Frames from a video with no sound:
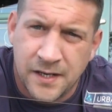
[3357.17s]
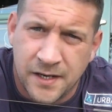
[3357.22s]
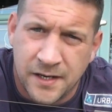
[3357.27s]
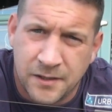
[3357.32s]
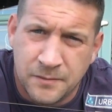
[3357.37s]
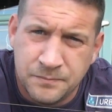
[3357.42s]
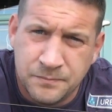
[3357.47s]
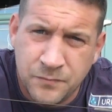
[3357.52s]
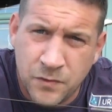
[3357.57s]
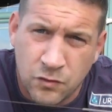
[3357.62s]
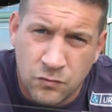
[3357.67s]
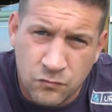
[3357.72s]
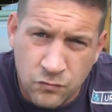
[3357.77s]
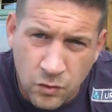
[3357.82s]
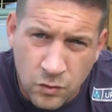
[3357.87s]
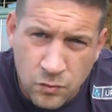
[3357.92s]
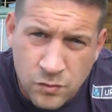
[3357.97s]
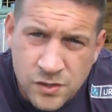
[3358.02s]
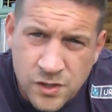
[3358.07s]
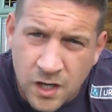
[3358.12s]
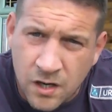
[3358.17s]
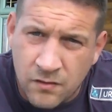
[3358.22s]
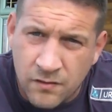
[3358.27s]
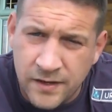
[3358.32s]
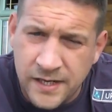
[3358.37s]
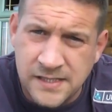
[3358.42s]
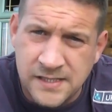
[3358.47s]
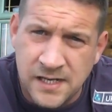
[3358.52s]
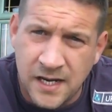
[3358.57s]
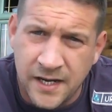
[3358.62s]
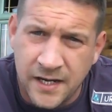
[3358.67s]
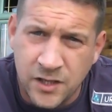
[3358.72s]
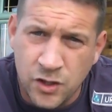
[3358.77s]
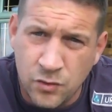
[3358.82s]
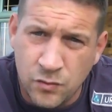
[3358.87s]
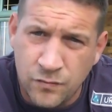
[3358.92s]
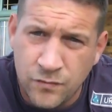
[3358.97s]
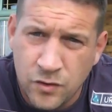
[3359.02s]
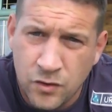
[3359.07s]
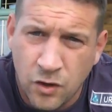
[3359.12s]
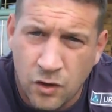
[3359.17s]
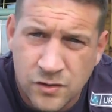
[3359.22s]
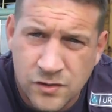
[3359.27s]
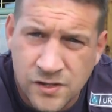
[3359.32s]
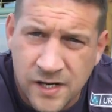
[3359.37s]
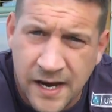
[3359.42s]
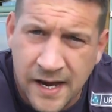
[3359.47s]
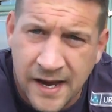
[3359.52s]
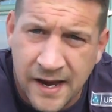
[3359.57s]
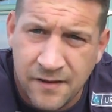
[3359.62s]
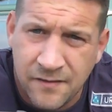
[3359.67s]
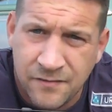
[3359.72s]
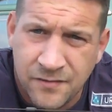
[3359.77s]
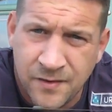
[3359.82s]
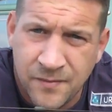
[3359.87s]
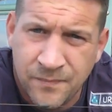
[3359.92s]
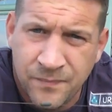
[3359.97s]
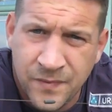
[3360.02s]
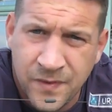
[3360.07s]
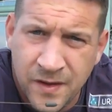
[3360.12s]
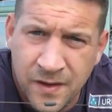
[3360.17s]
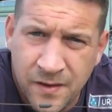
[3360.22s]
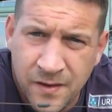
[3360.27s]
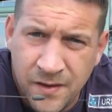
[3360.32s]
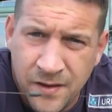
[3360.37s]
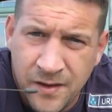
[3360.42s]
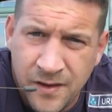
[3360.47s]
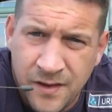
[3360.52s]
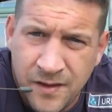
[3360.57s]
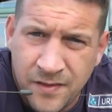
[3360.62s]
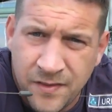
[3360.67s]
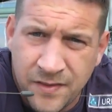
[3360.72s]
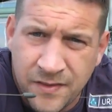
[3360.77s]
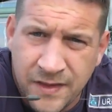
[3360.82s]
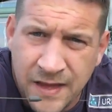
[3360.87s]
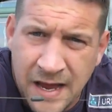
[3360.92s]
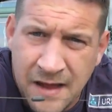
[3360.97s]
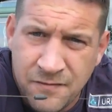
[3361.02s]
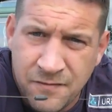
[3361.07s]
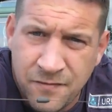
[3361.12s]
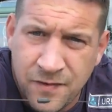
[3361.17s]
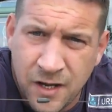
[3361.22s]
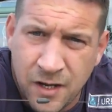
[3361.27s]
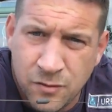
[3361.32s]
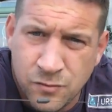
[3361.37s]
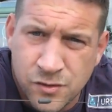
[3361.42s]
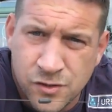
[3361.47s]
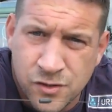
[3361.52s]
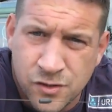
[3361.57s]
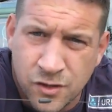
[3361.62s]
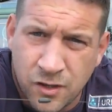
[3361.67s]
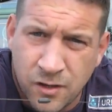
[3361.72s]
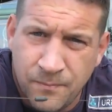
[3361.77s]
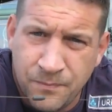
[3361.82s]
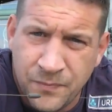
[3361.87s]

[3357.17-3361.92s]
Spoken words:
Now, the rules are at this lake, you've got to have that float stop